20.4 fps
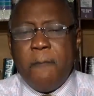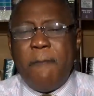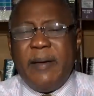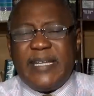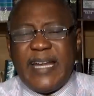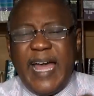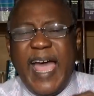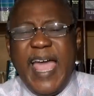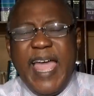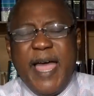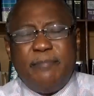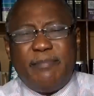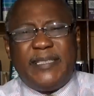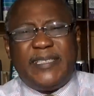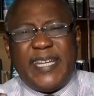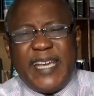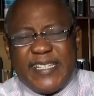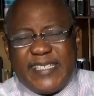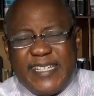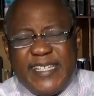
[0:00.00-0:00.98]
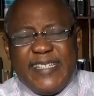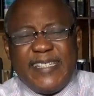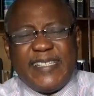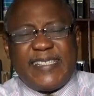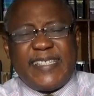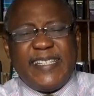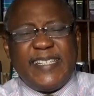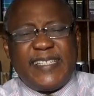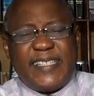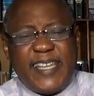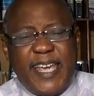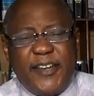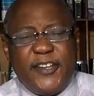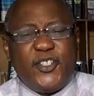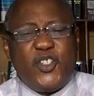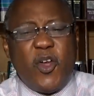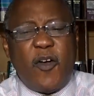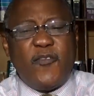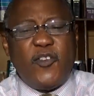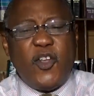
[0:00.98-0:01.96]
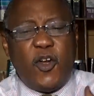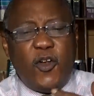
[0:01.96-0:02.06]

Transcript: but I am testing the sincerity of